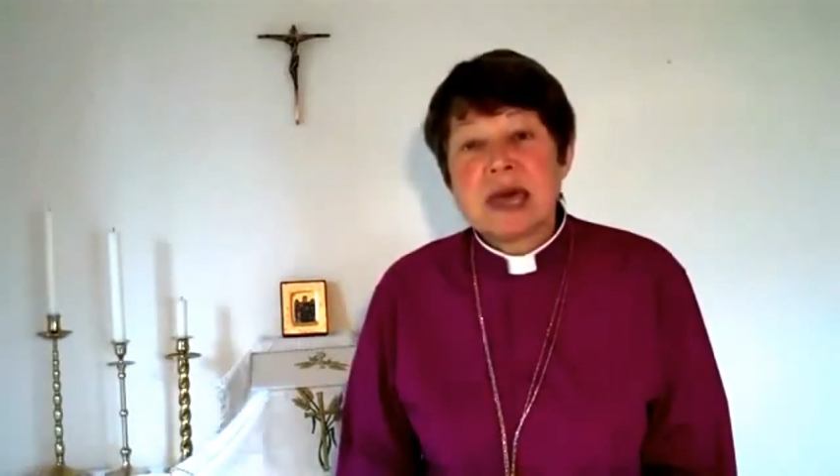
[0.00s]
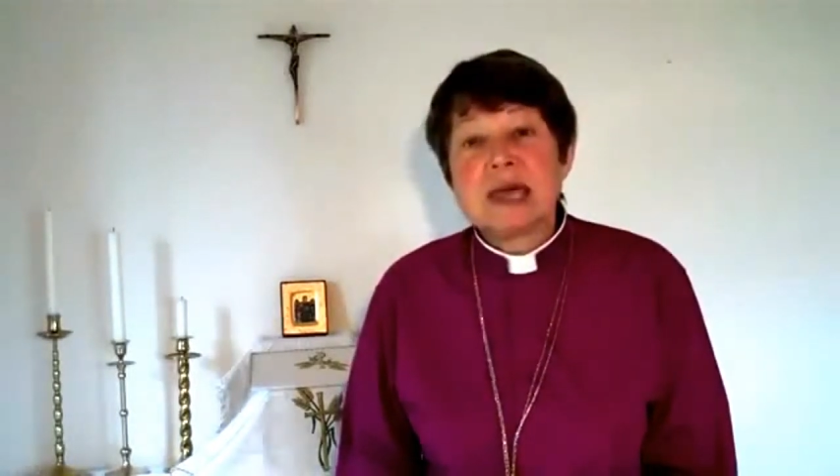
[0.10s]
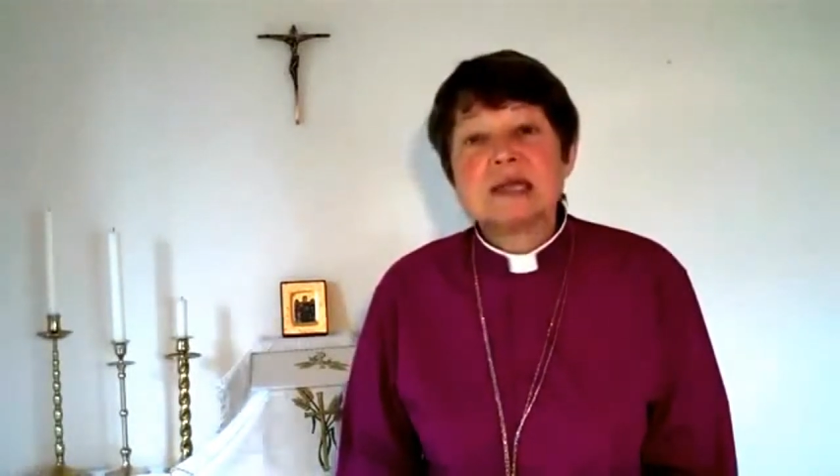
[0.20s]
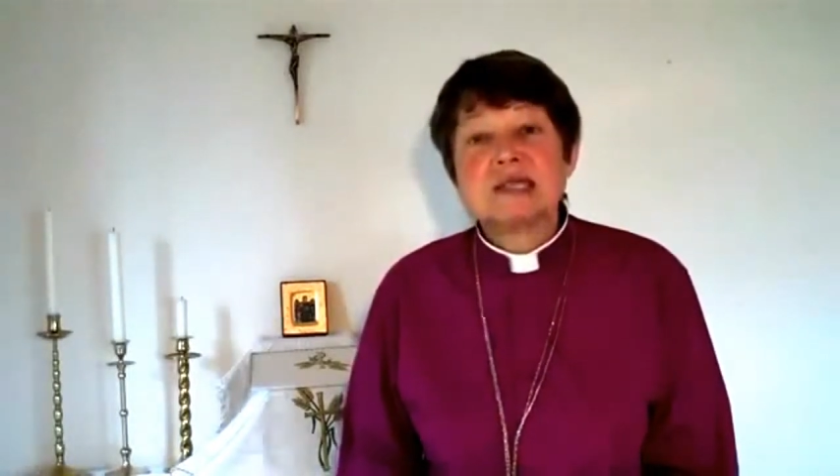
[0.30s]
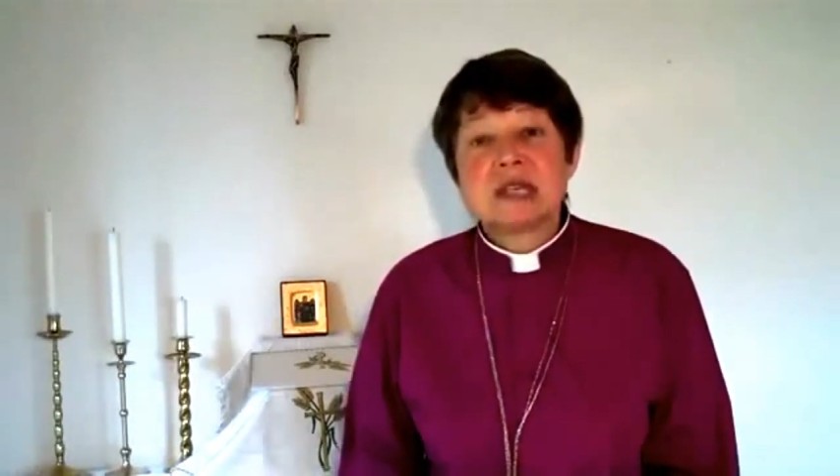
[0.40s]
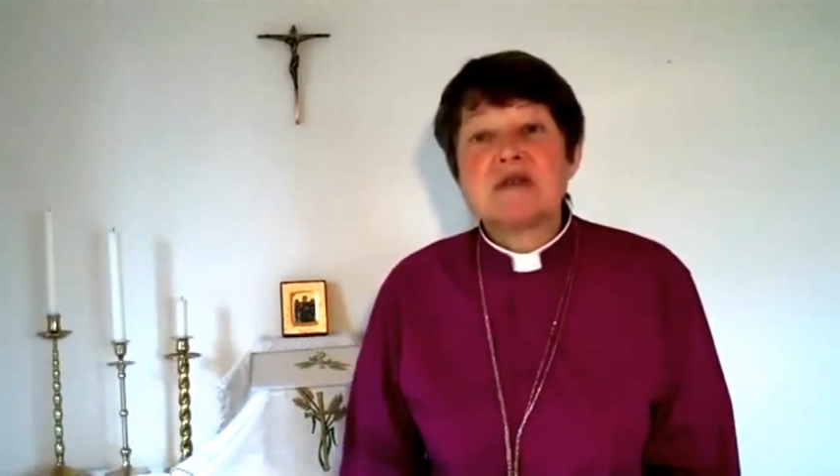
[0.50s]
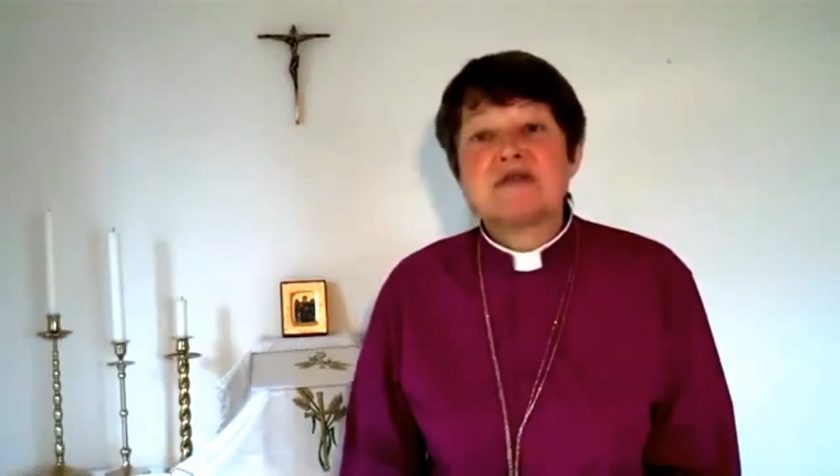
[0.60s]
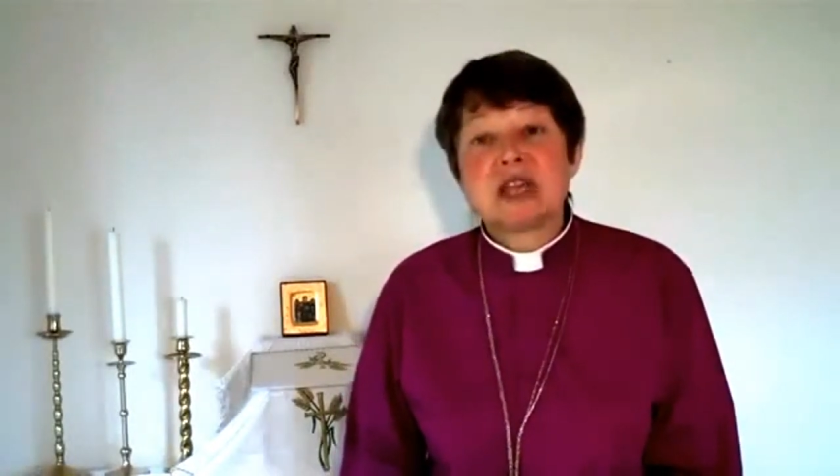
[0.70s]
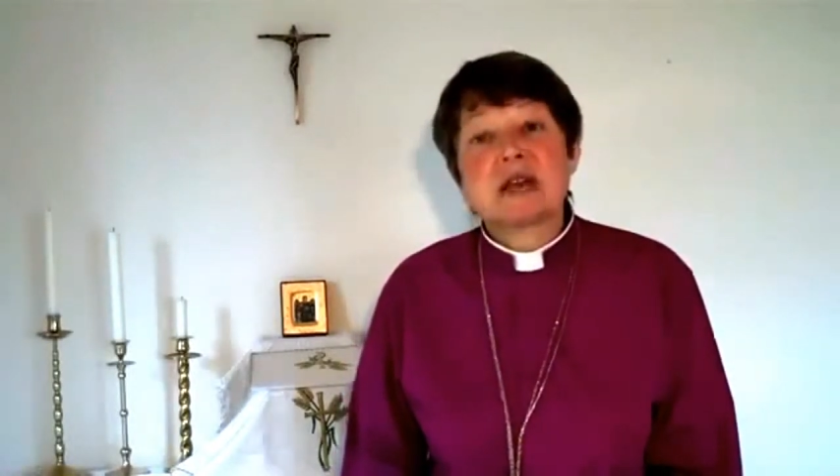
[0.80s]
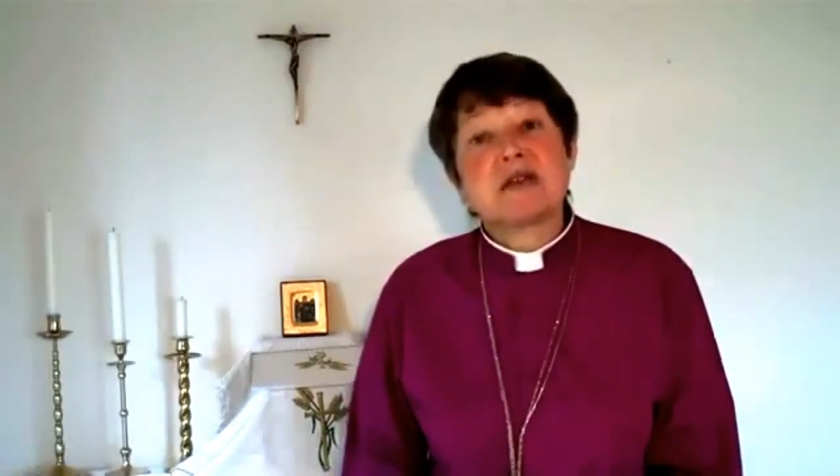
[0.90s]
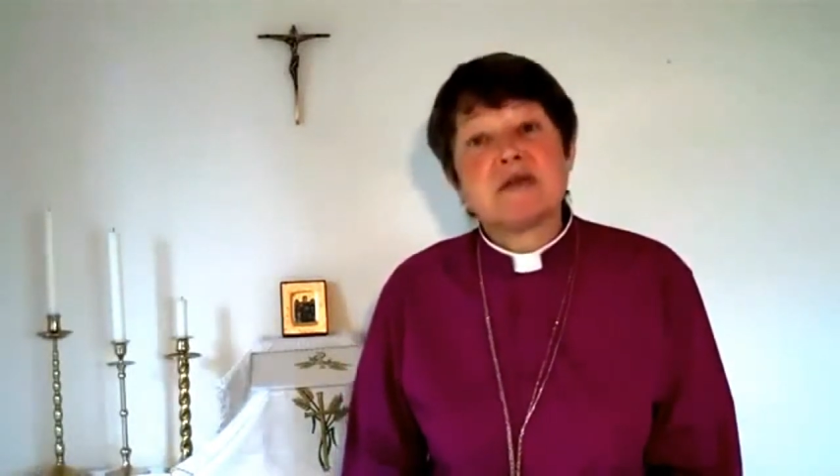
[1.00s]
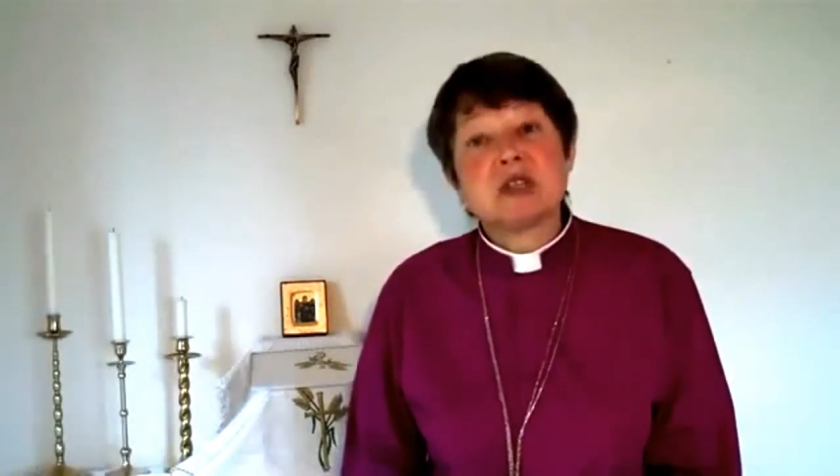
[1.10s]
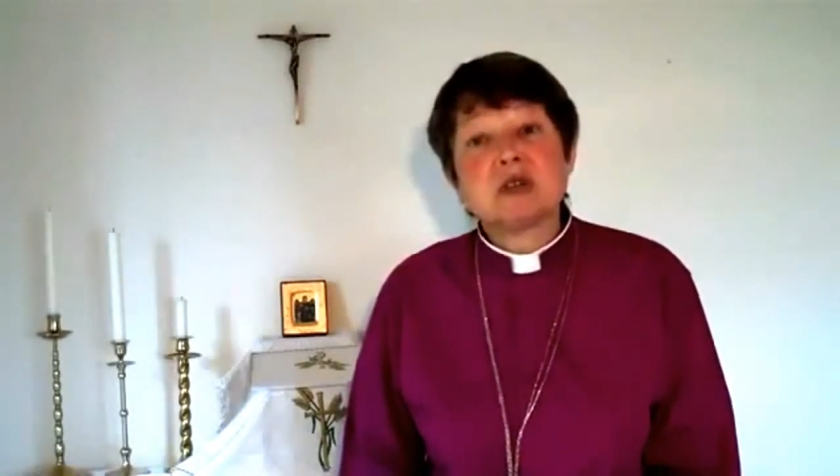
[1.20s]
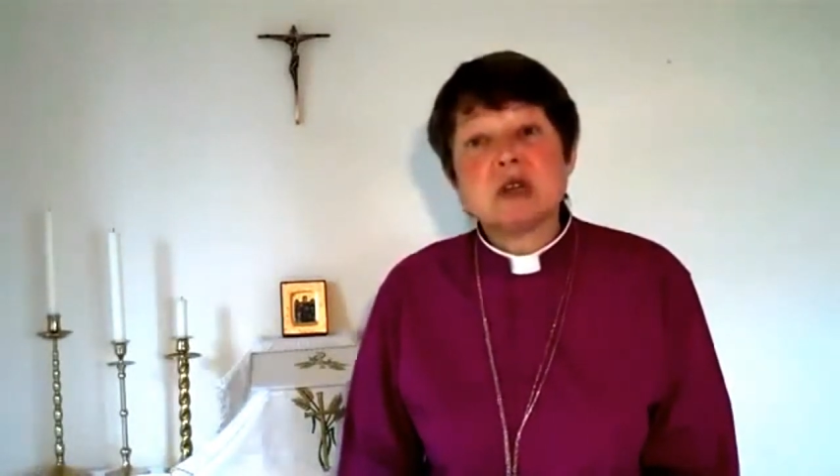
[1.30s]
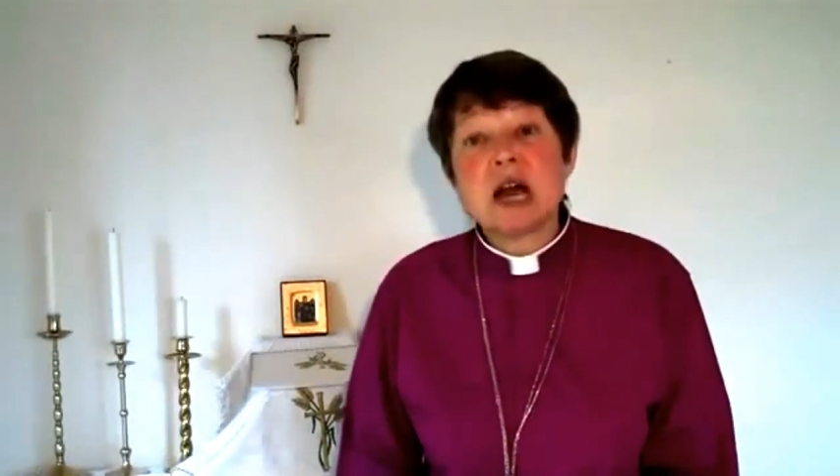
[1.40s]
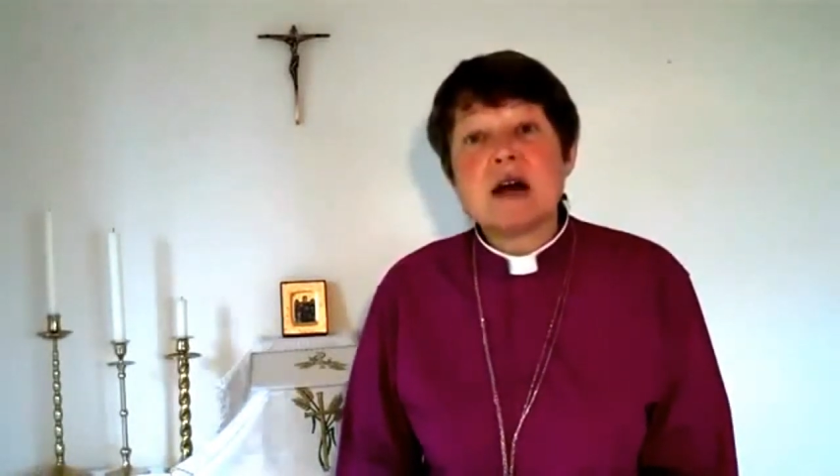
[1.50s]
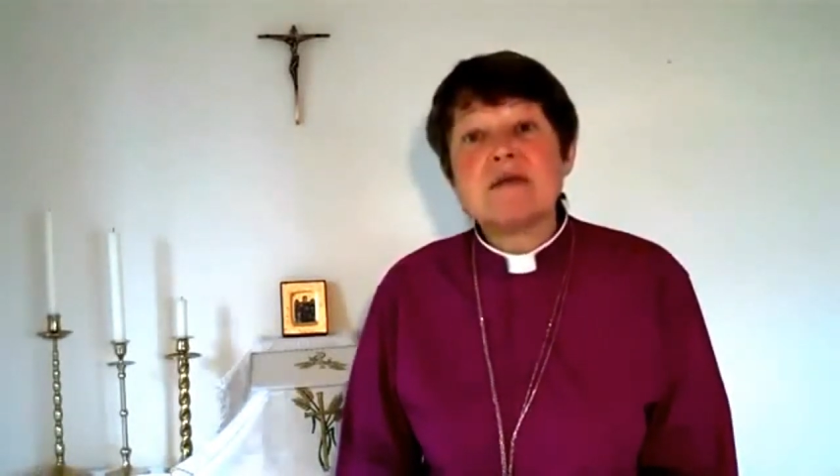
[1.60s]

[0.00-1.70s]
There, self-sacrificial